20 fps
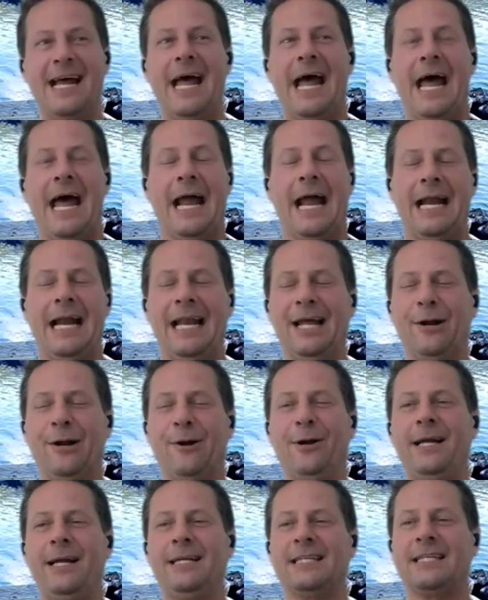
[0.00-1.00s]
and I
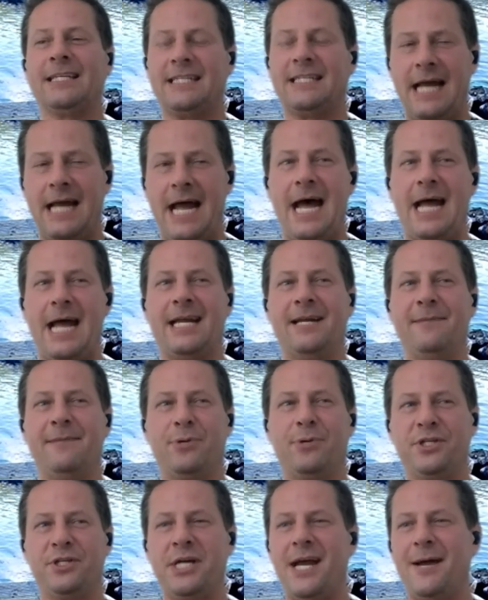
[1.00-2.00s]
literally sat in
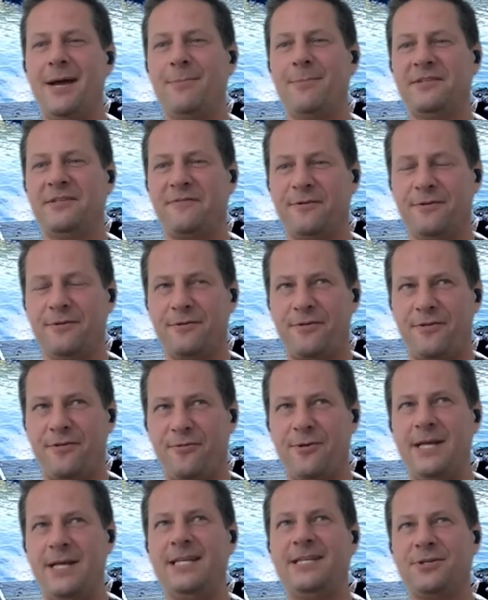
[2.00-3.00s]
pajamas for
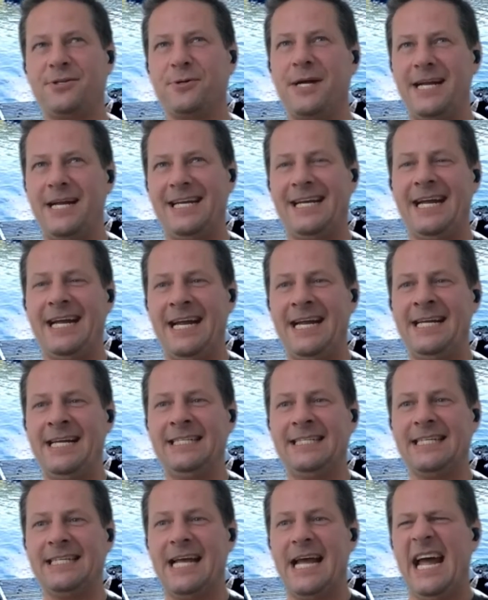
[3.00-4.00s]
3 straight
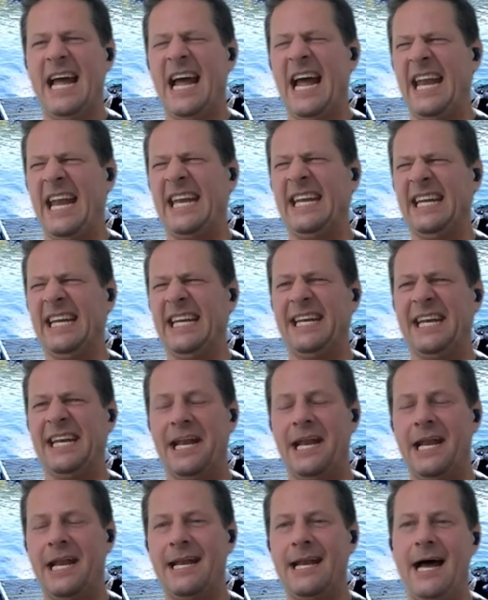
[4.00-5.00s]
days and did
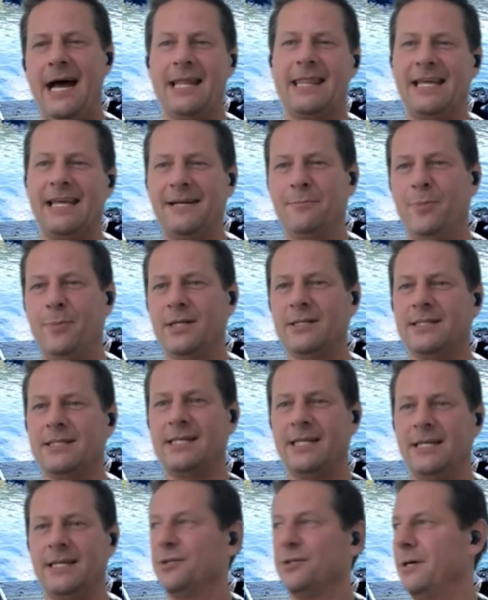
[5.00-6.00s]
nothing but
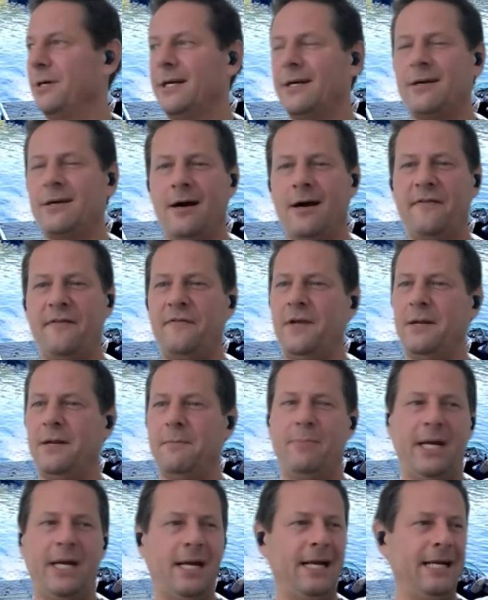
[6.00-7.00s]
sit and drink coffee
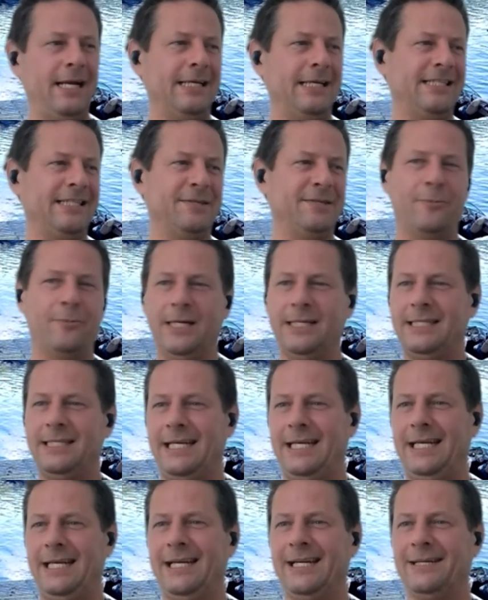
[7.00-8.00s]
and Baileys and
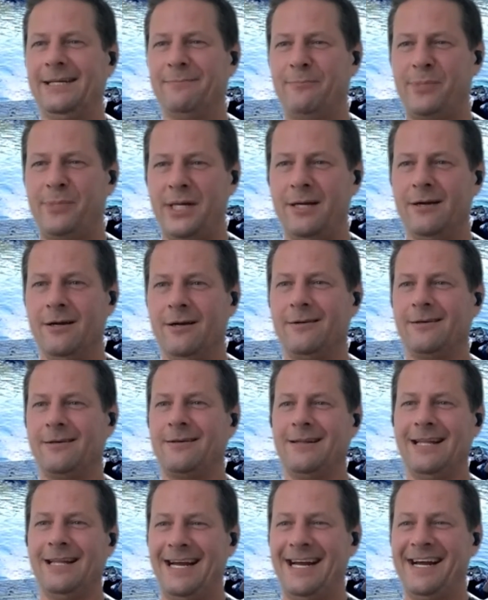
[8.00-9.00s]
whiskey and beer and
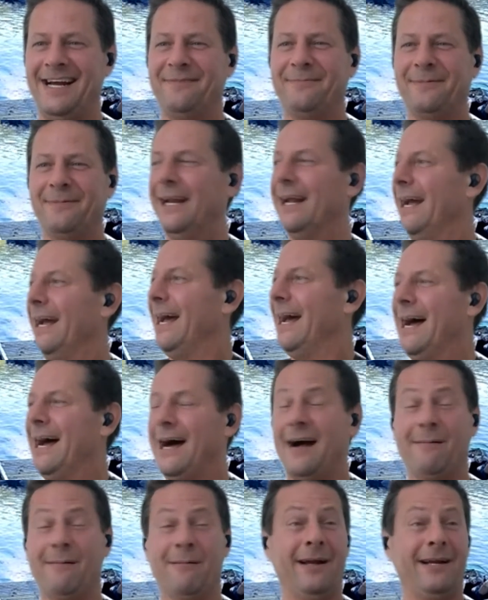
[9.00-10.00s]
clam. And
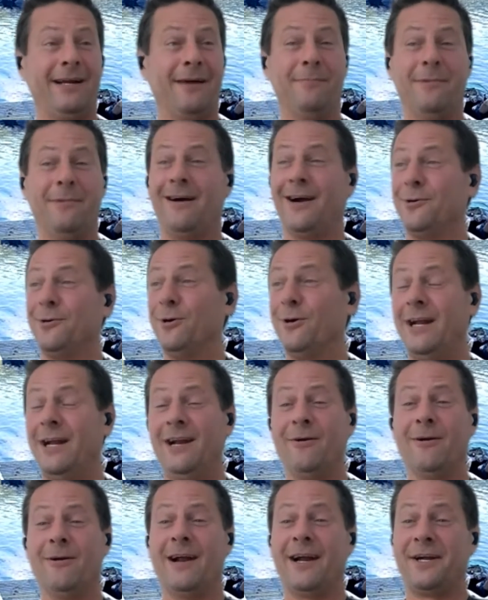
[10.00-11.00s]
I'm like, I'm not going
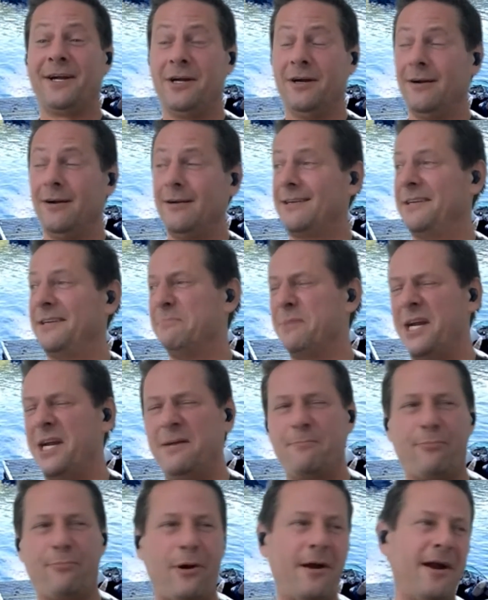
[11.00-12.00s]
anywhere. I cooked and
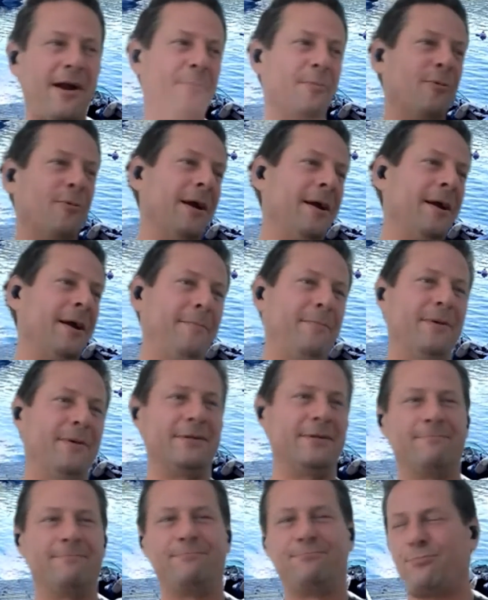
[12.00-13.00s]
made prime rib and
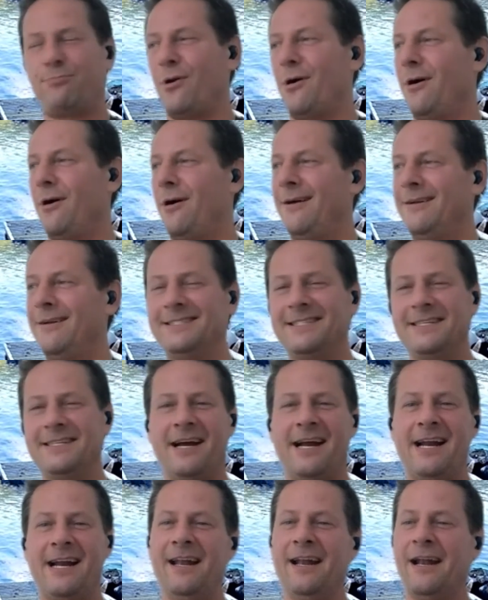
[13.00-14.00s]
prawns and
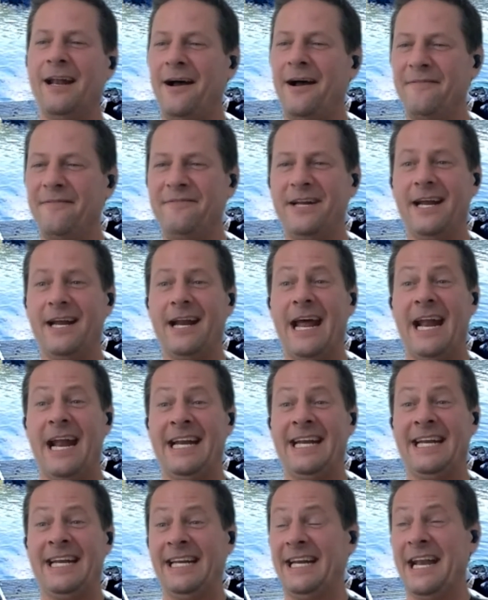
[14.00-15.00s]
I loved it. And I
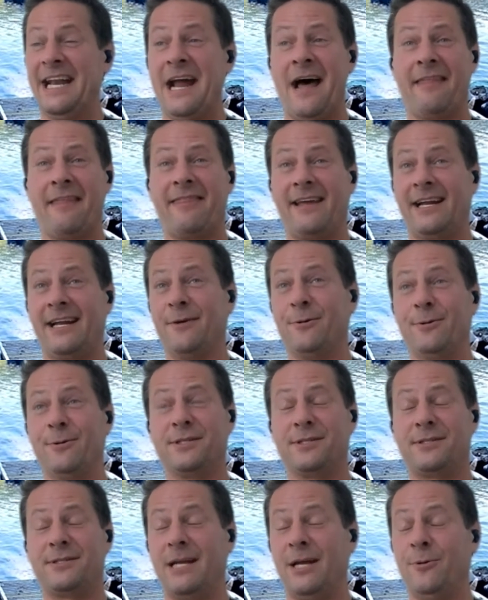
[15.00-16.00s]
did nothing.
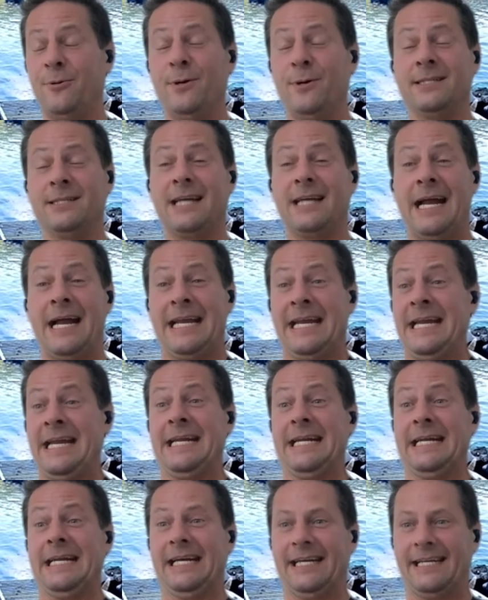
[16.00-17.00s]
I
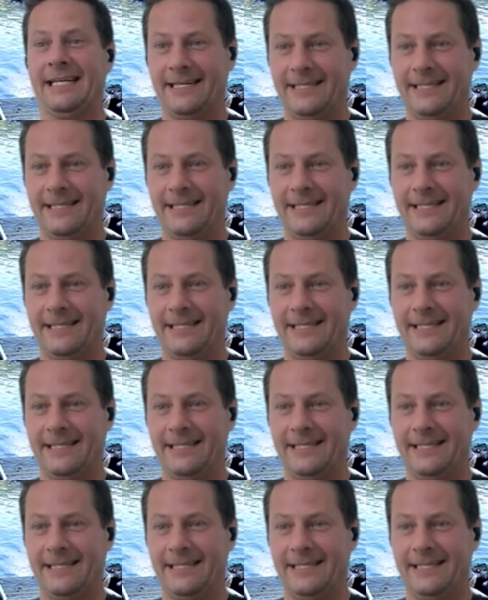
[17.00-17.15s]
needed it.